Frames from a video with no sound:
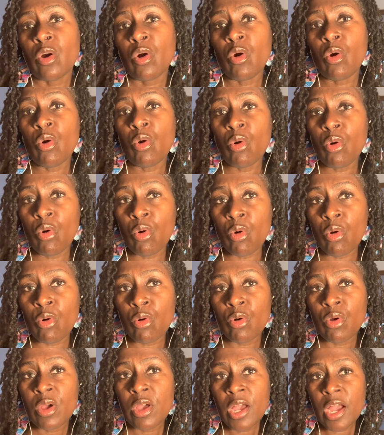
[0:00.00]
Or
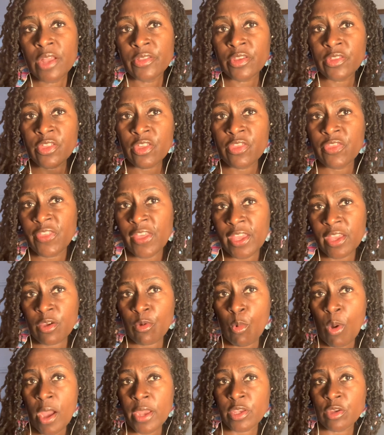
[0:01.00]
another thing
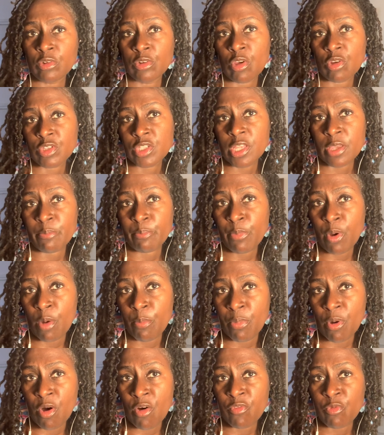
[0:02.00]
why your locks can
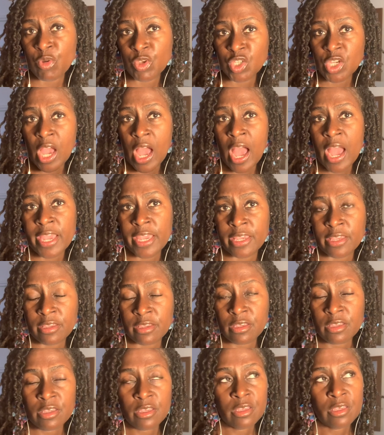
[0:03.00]
pop off, which I
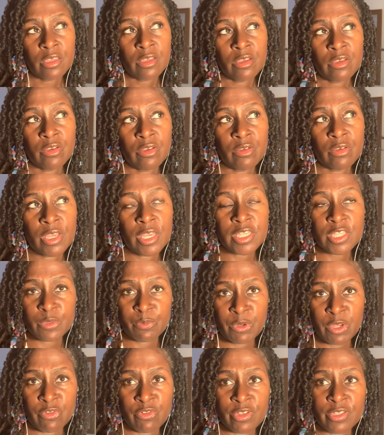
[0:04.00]

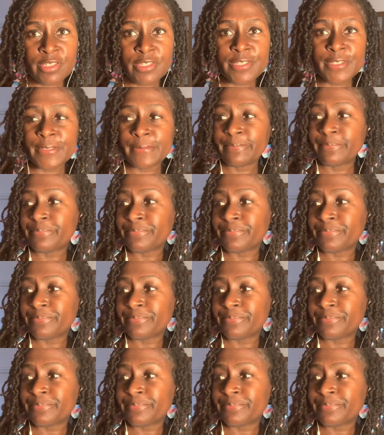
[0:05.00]
experience,